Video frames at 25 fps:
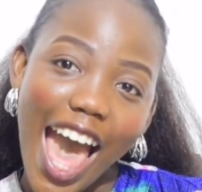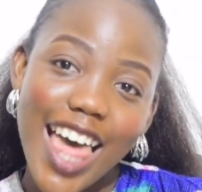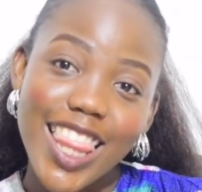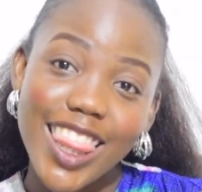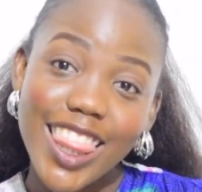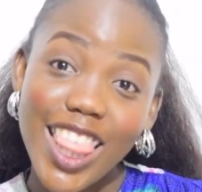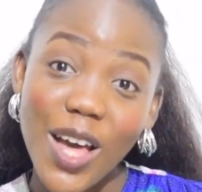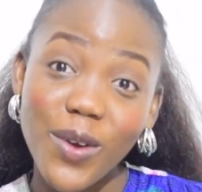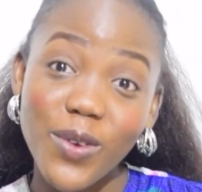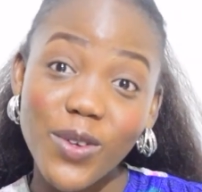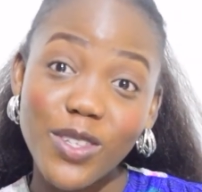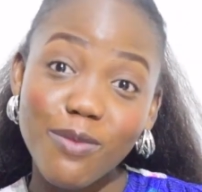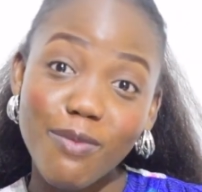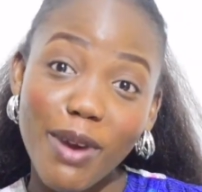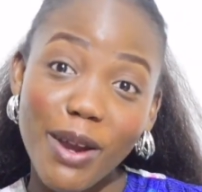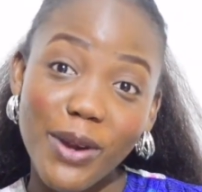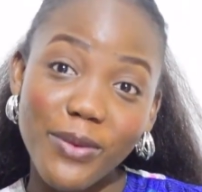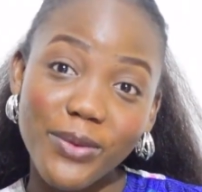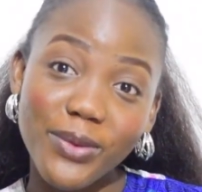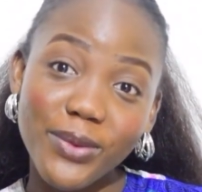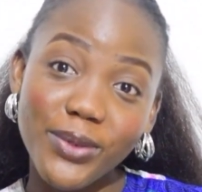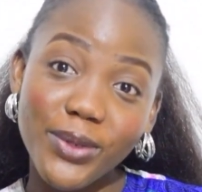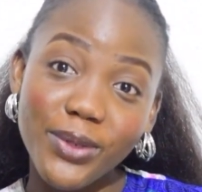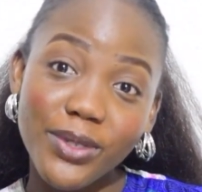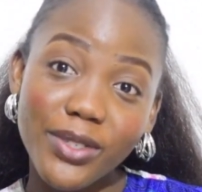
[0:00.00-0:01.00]
that was my
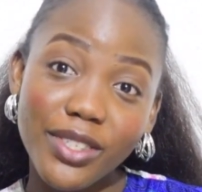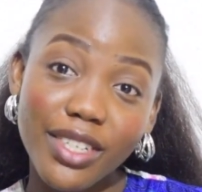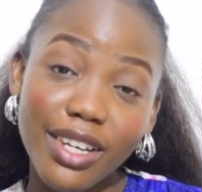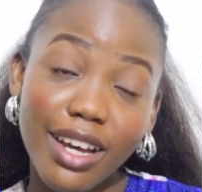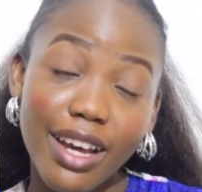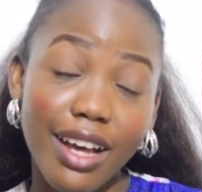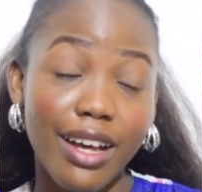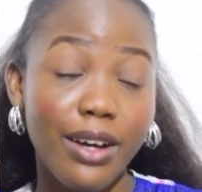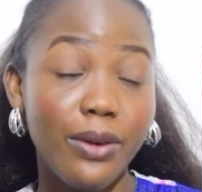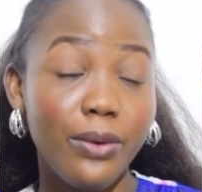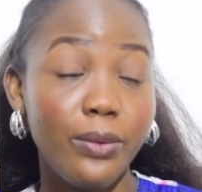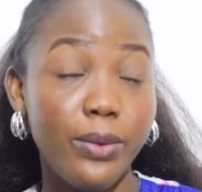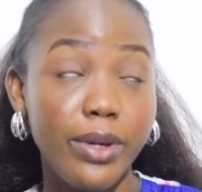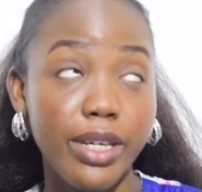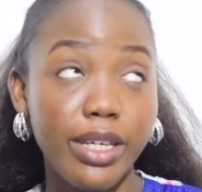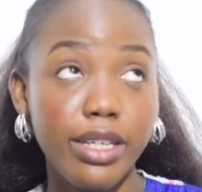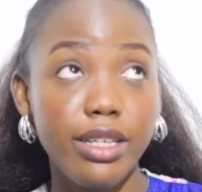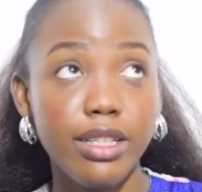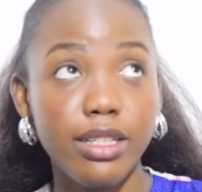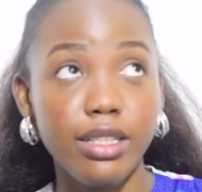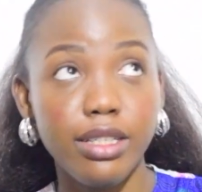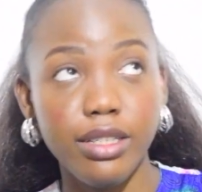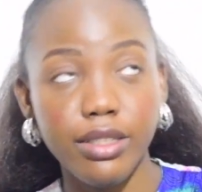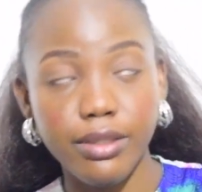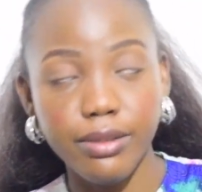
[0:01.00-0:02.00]
rude
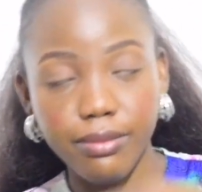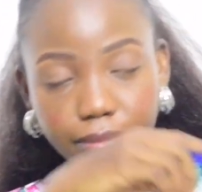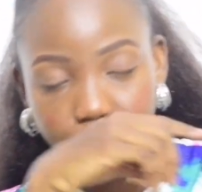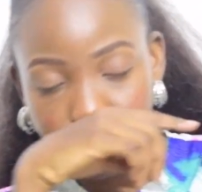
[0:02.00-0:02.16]
awakening.